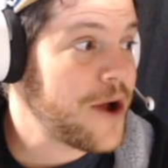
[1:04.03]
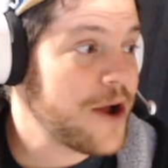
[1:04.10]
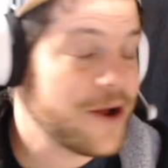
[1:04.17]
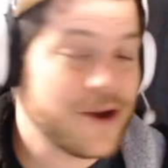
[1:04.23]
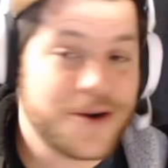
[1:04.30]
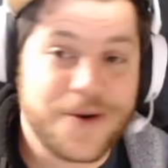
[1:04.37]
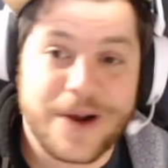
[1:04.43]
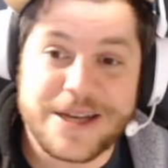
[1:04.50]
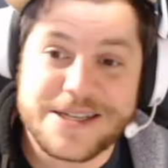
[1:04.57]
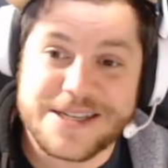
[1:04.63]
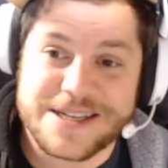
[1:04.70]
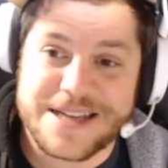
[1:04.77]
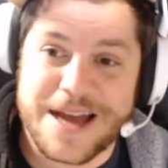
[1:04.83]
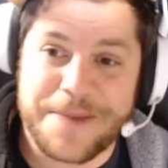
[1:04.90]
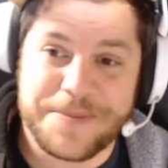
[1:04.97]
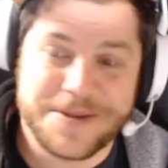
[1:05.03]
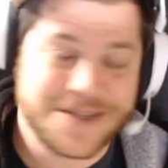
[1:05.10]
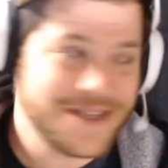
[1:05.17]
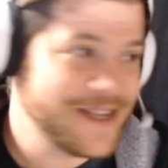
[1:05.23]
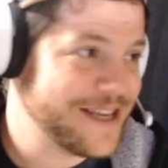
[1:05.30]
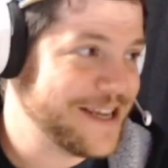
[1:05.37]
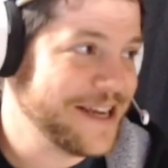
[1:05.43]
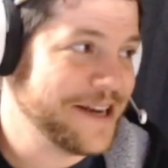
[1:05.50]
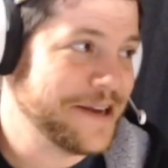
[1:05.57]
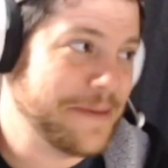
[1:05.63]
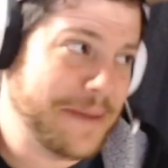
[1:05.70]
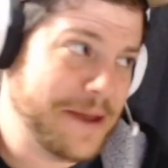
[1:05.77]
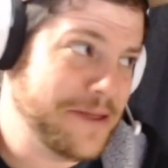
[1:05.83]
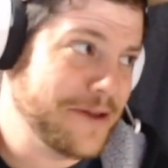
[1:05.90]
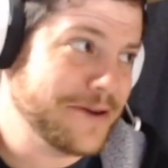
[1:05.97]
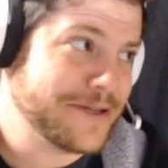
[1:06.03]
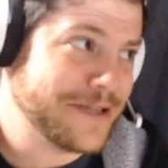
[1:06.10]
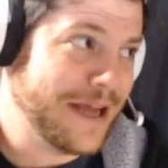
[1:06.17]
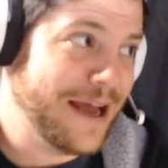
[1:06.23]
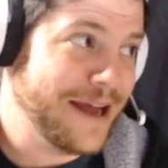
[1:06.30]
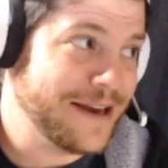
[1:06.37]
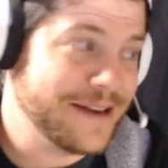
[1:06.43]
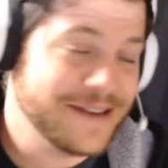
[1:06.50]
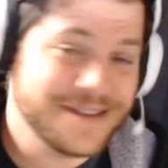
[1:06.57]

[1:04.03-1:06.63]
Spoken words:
A crisis happens in the kingdom and they're sad.